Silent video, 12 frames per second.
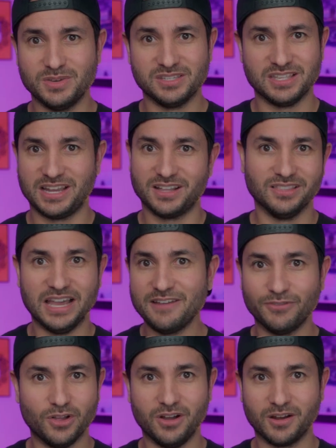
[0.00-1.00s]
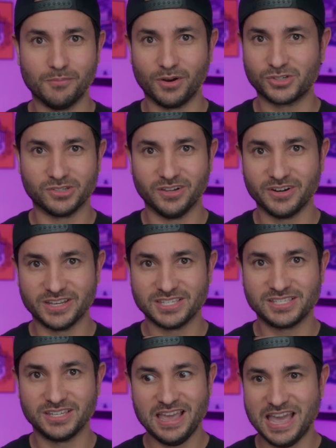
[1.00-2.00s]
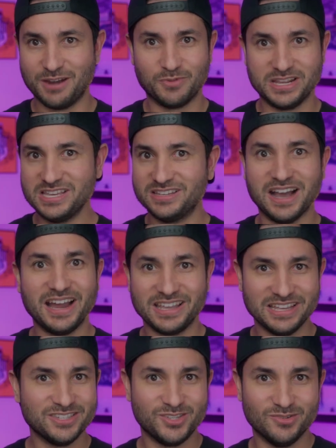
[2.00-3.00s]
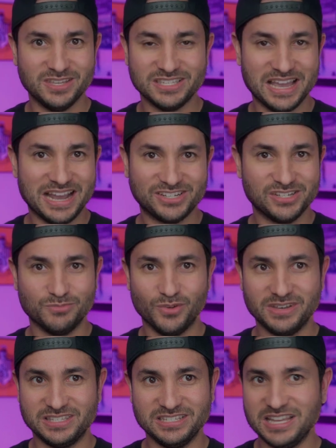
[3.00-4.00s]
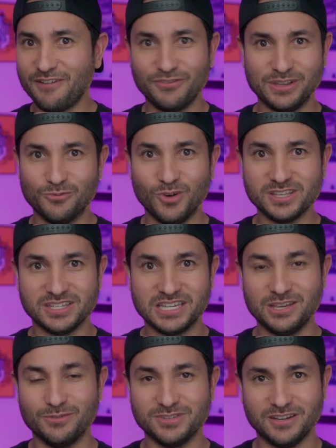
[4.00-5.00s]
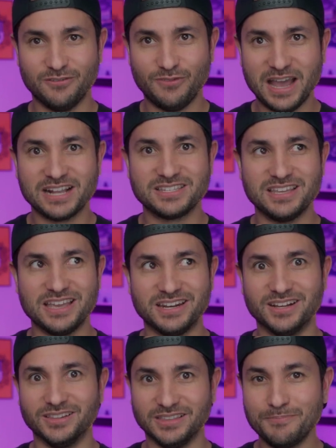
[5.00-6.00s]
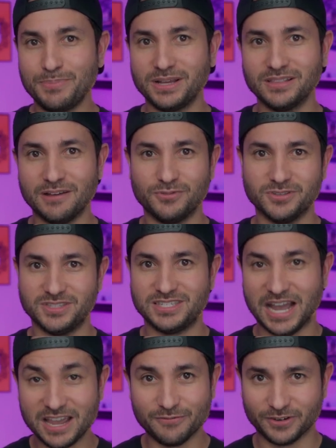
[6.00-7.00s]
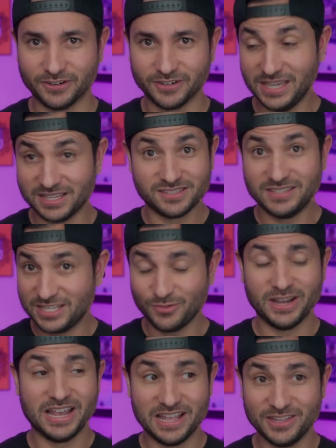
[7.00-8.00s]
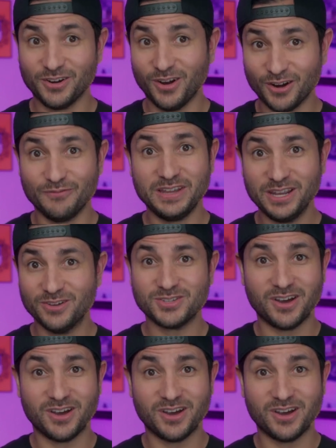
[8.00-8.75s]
is like a lifelong martial artist, and when he got into these action movies, he definitely wasn't. He was in fact an Olympic level diver. Yes, that's right. And there are videos